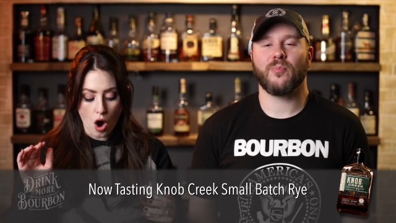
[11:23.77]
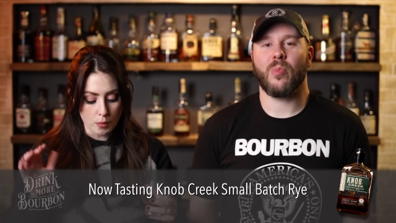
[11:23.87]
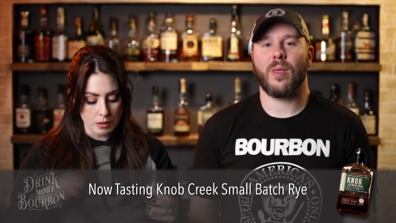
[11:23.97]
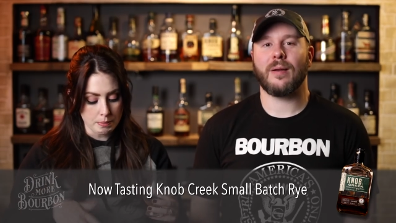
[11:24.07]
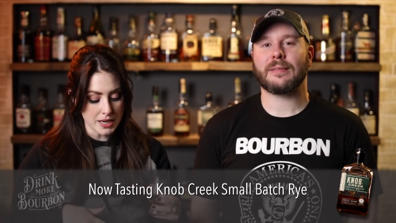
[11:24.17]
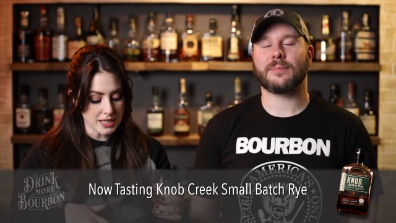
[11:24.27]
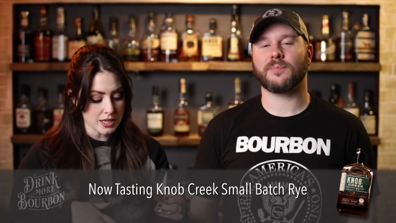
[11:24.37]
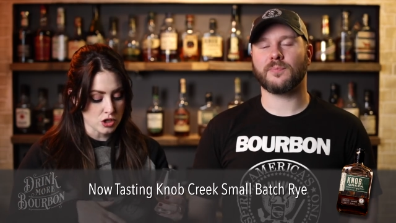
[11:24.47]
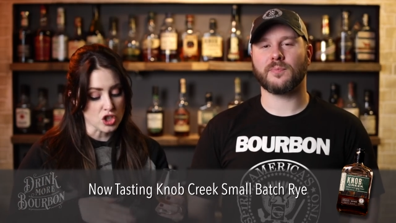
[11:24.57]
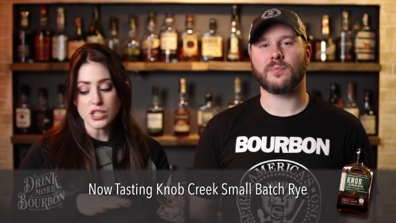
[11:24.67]
Speaker 1: Are we
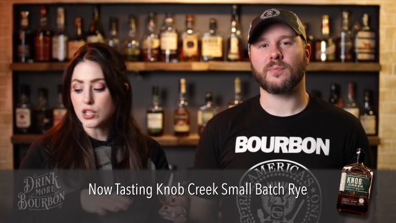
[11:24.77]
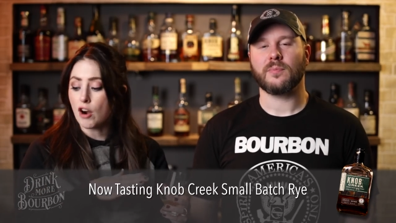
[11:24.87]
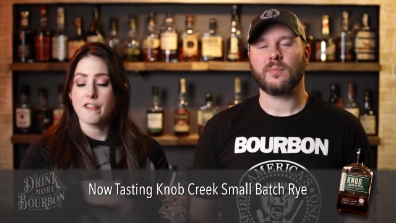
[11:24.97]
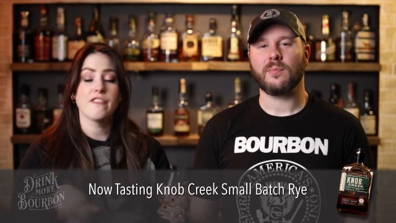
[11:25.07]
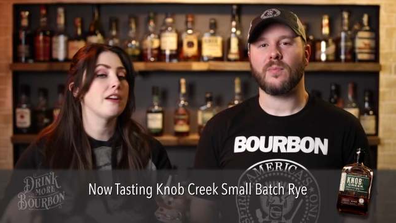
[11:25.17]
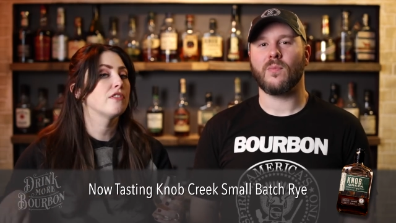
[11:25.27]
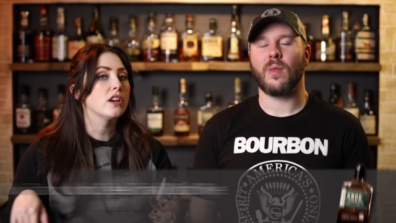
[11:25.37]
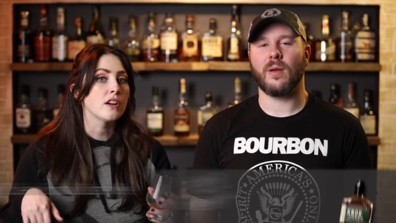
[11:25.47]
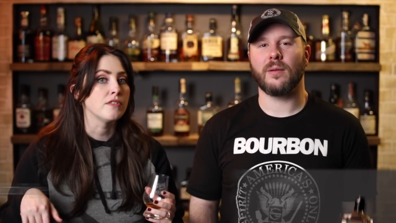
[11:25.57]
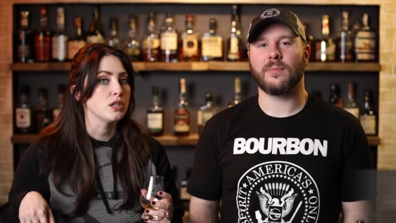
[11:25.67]
picking just our
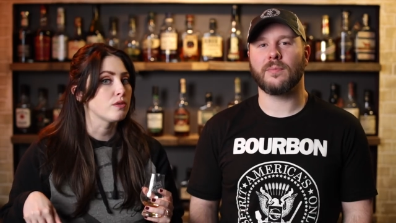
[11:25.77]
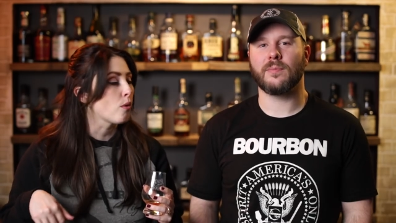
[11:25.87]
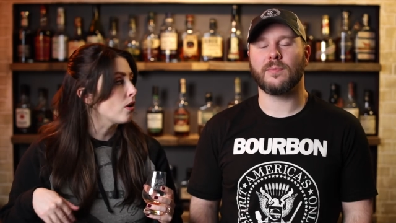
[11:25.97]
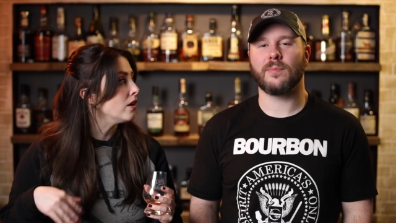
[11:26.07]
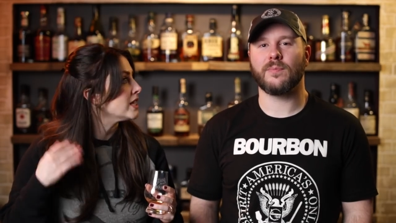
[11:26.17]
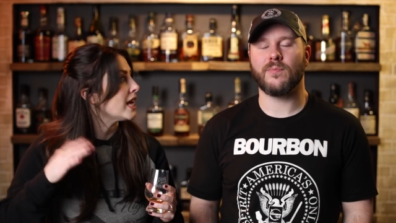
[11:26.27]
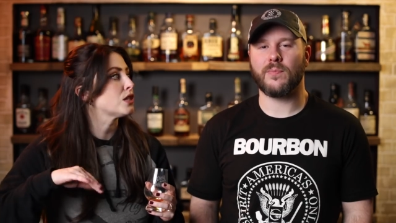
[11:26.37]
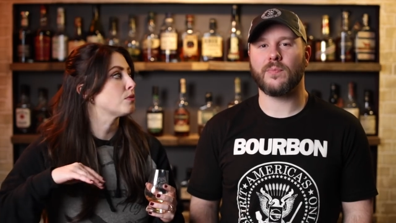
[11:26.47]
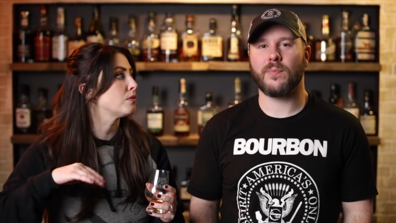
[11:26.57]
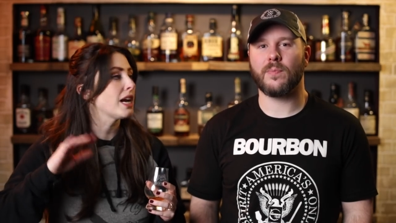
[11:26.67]
favorite of these four,
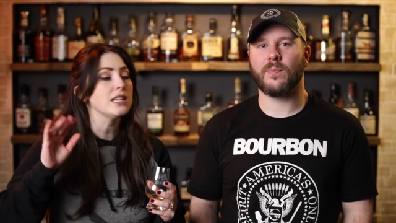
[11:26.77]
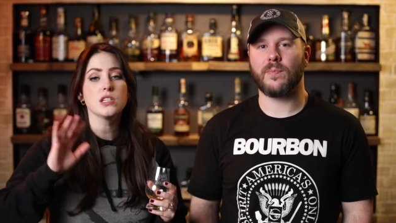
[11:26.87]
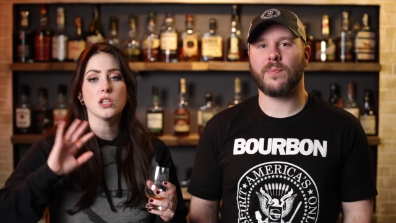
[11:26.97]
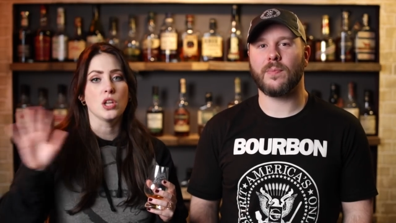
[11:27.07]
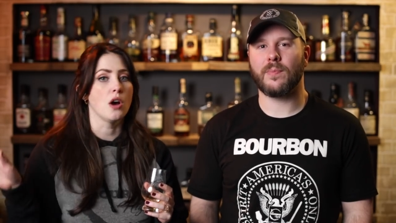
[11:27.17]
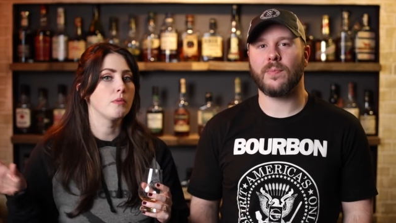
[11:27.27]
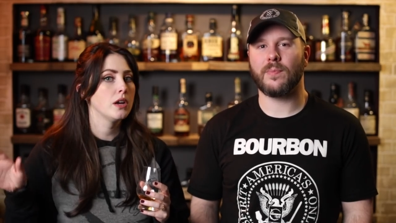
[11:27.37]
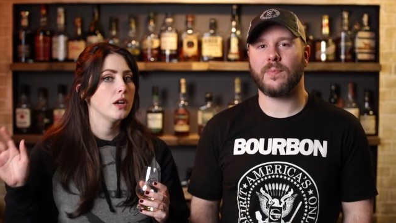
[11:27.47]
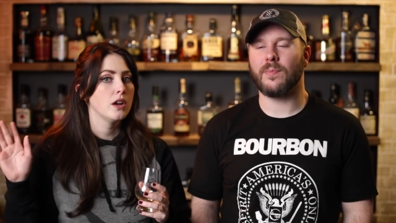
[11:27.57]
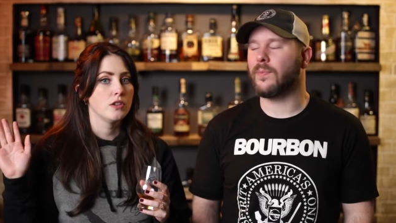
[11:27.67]
taste taste alone,
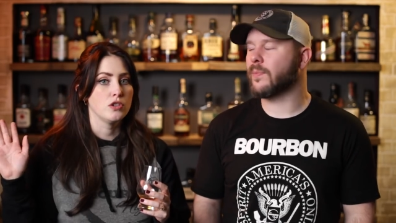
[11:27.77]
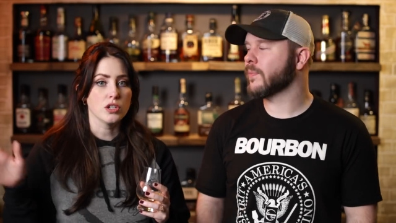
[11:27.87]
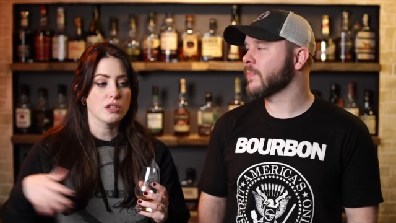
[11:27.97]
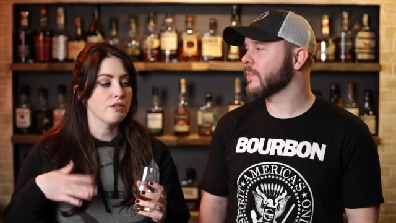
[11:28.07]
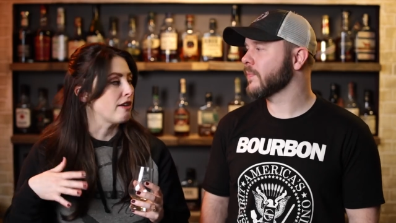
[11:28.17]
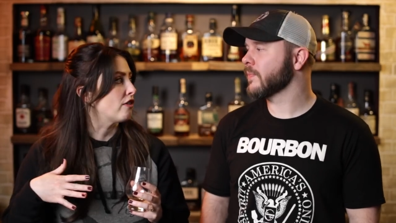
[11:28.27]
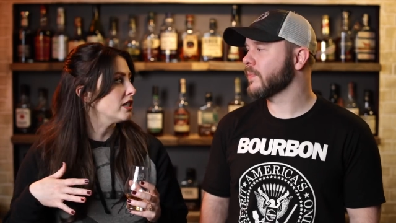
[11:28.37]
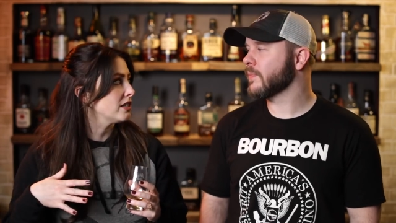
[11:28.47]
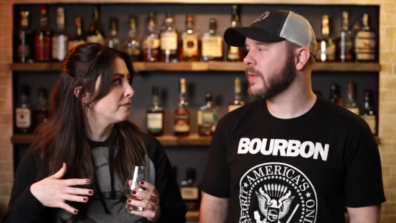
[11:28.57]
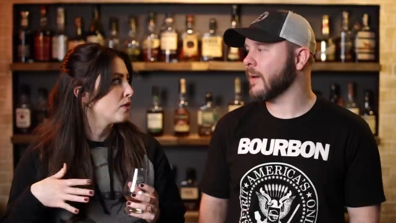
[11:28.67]
mm -hmm. just
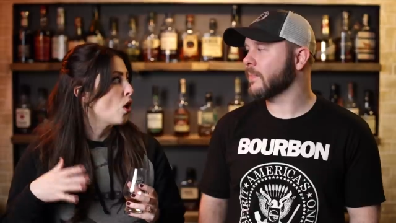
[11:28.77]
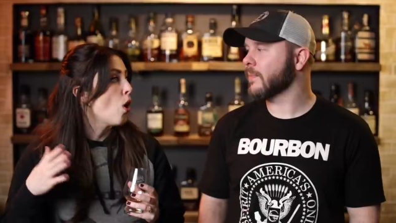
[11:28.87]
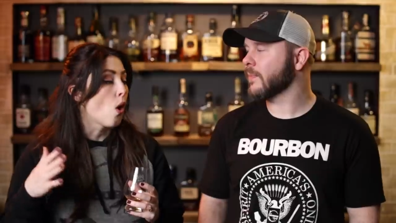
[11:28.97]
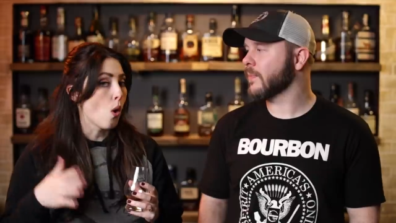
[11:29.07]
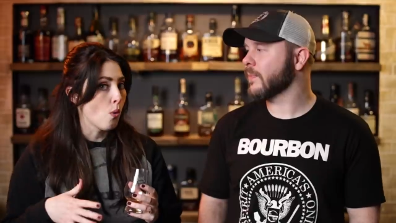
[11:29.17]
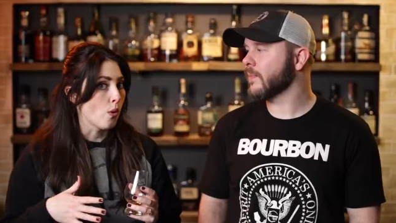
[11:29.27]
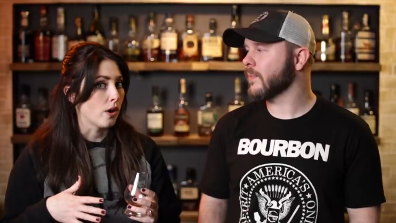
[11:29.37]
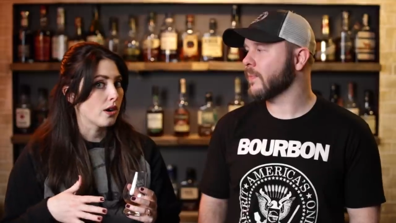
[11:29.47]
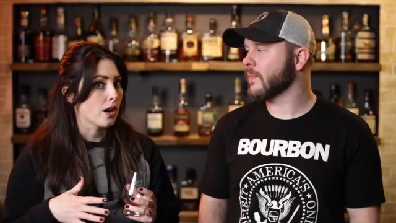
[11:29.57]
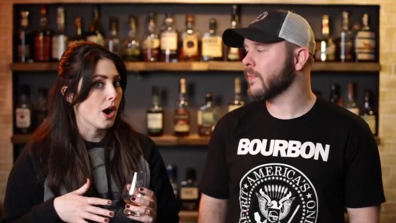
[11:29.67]
favorite? Yeah.
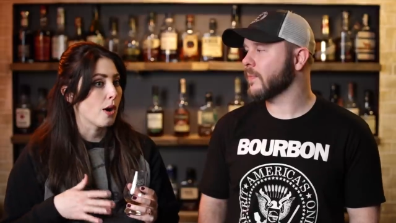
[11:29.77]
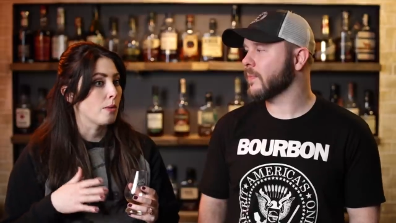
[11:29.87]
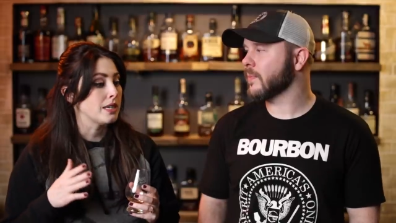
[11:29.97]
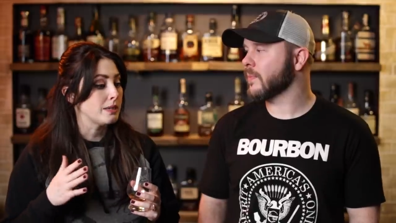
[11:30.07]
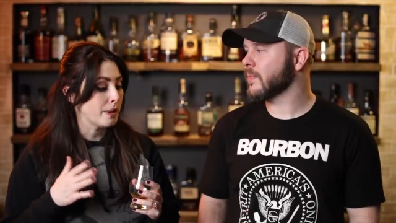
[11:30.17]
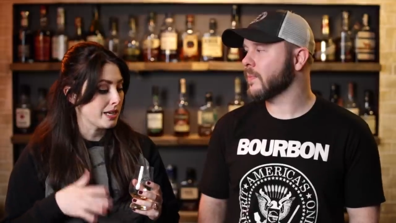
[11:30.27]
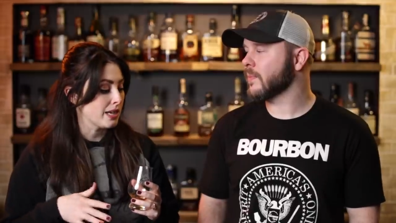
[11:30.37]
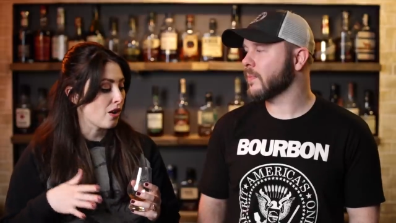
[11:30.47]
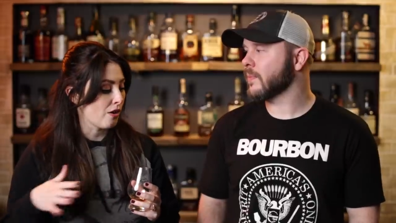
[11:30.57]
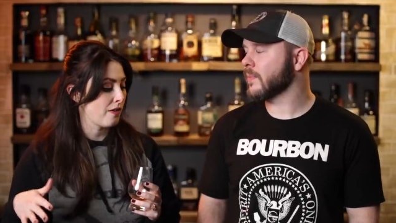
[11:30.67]
Or are we
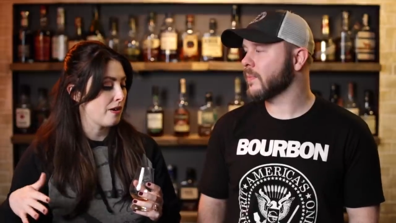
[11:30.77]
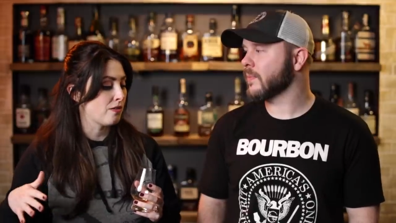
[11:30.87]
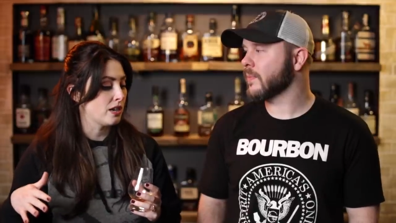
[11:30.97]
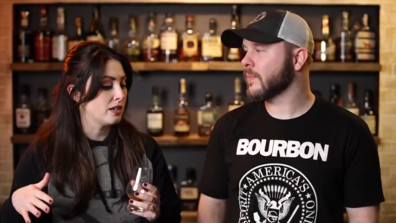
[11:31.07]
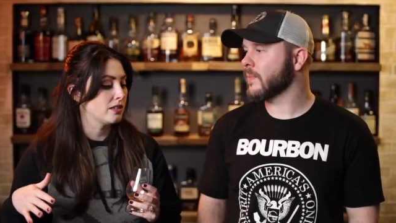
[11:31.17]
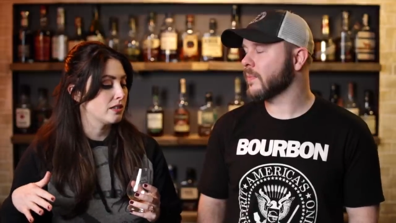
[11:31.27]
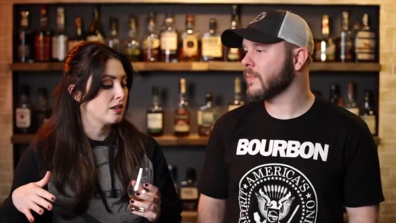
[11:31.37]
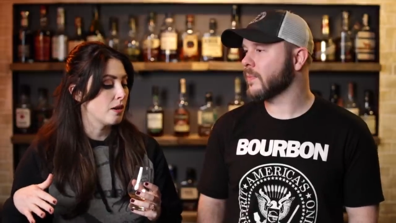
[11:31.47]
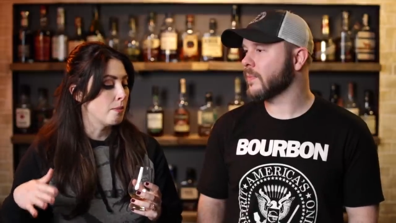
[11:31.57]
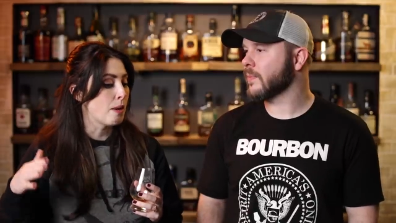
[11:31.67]
picking our favorite
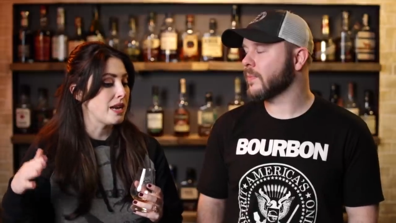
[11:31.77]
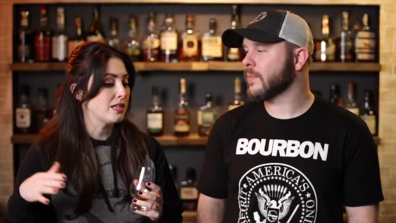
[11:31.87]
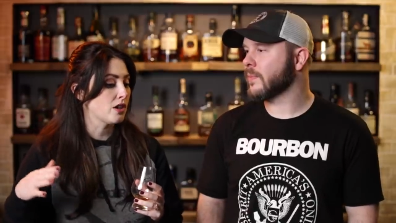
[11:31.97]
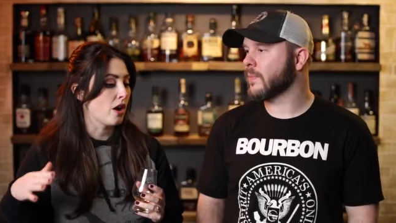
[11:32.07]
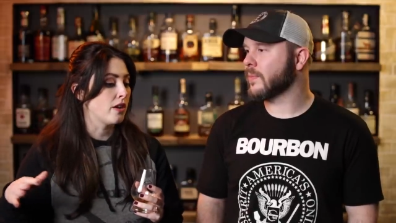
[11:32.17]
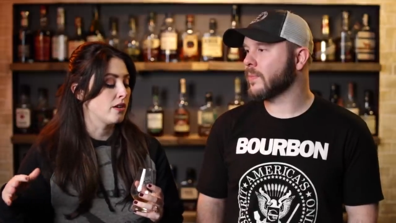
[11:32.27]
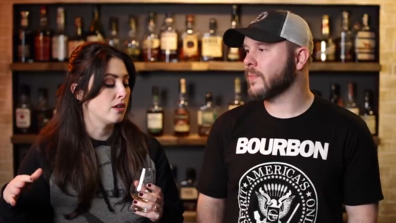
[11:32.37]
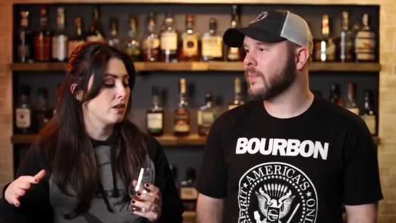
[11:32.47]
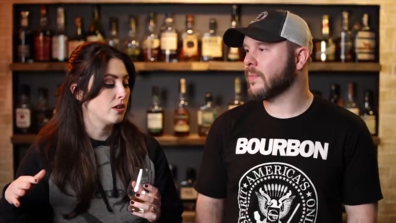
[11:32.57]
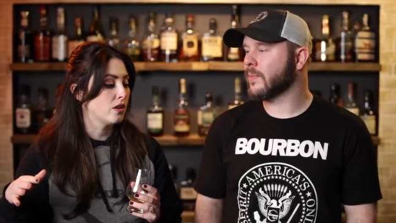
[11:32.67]
based
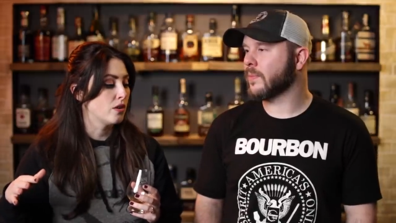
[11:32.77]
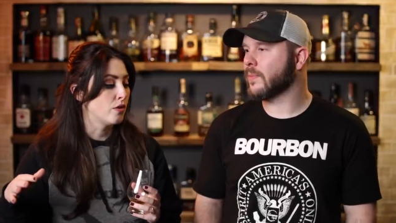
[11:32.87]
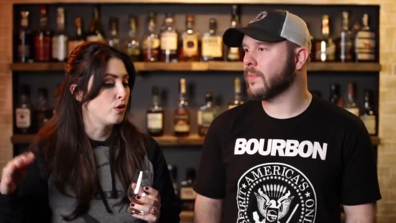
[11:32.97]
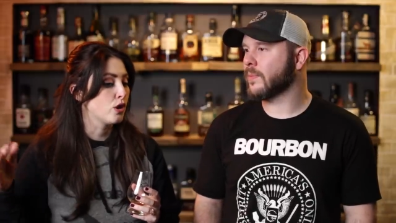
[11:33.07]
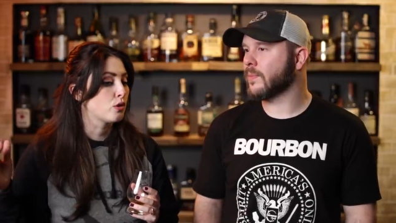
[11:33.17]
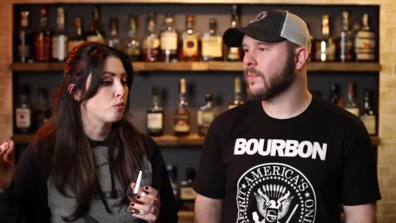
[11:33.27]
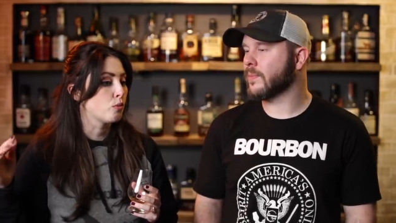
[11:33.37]
on the